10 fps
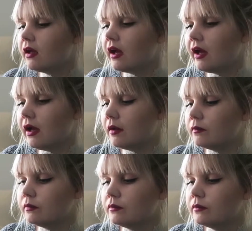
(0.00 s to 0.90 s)

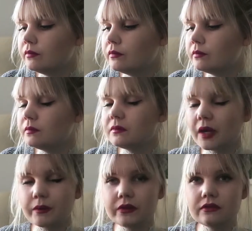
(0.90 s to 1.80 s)

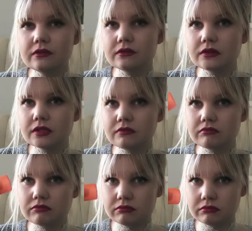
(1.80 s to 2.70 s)
I wouldn't
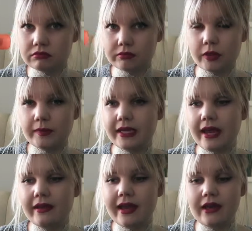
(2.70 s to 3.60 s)
probably
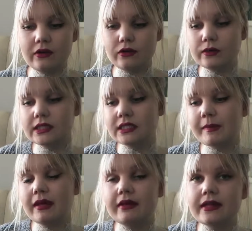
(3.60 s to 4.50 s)
get it again, although it did
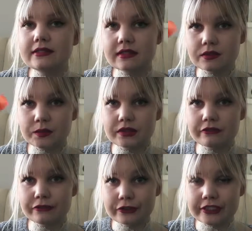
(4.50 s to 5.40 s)
smell nice. This was the
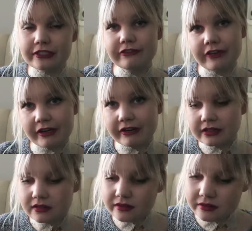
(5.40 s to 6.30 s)
fruity
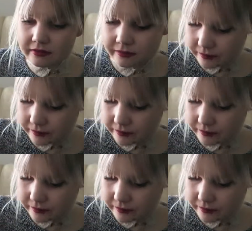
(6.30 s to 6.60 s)
fragrance.